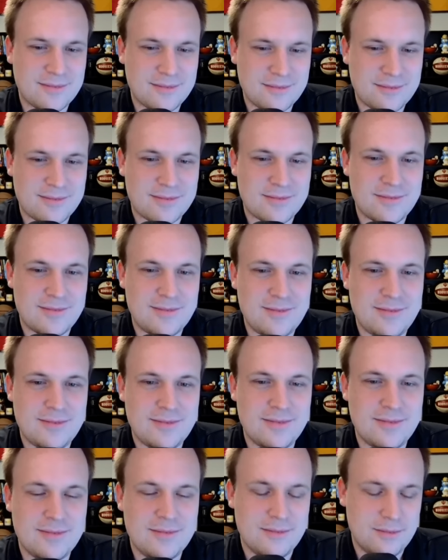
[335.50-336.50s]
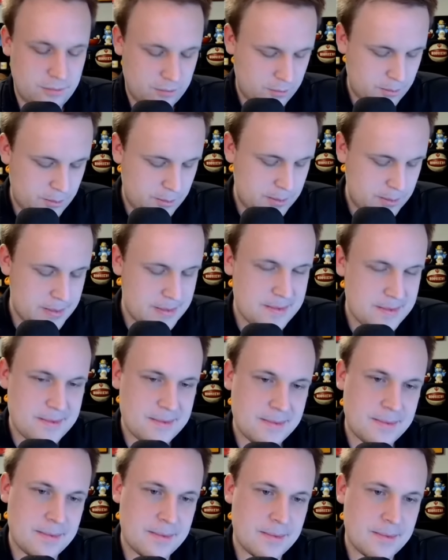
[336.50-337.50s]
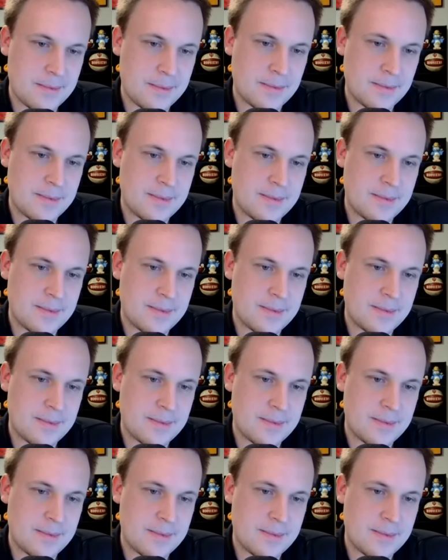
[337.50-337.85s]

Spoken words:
This person isn't speaking.